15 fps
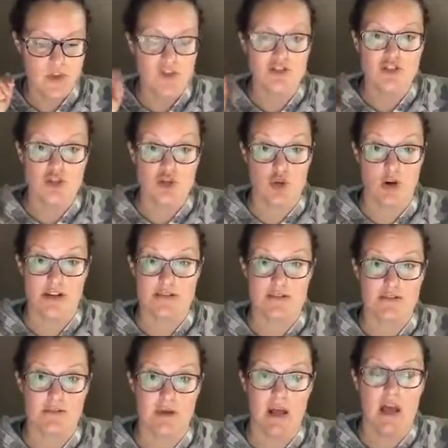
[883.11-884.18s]
There's a
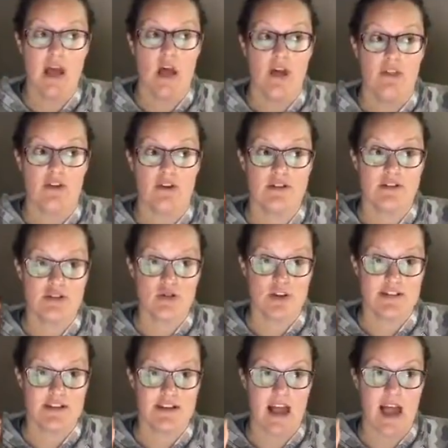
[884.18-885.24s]
choice. There is a
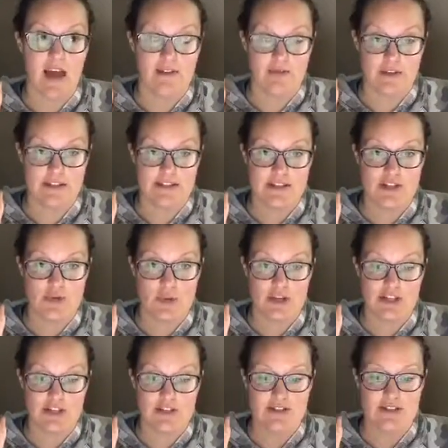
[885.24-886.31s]
choice in every
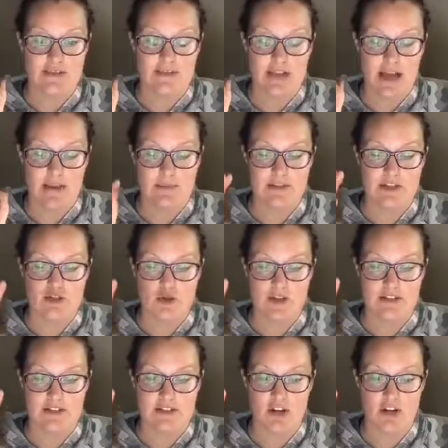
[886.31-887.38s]
situation. Sometimes the
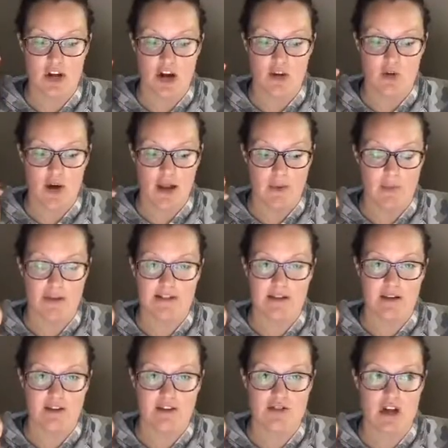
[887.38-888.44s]
choices are not great, but
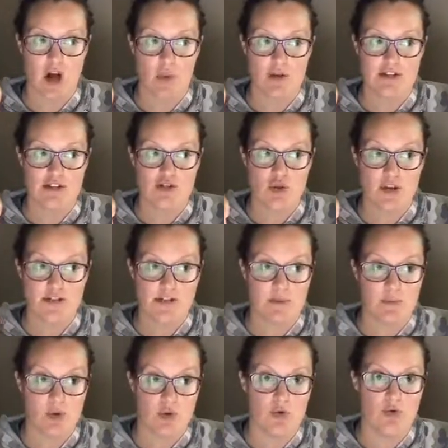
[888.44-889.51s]
there's always a choice to
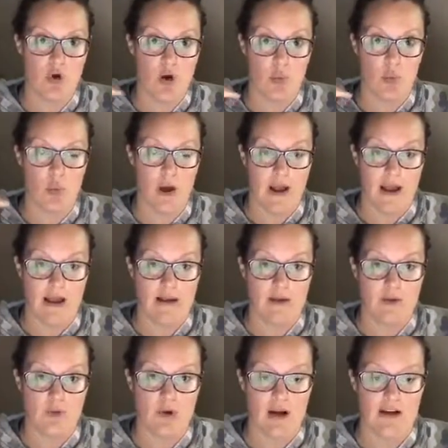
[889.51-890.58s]
move away,
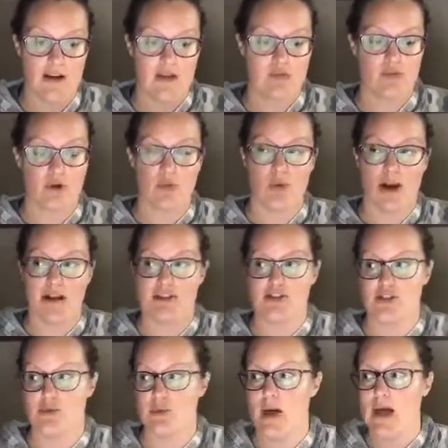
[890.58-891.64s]
right? If we're ready
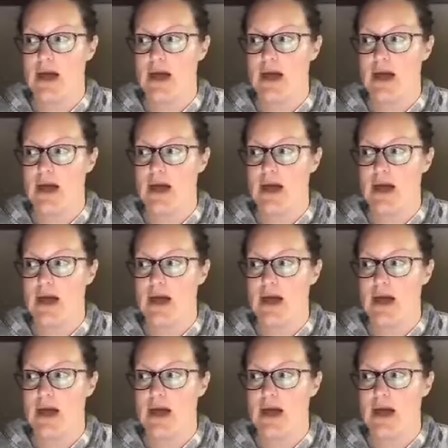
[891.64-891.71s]
to.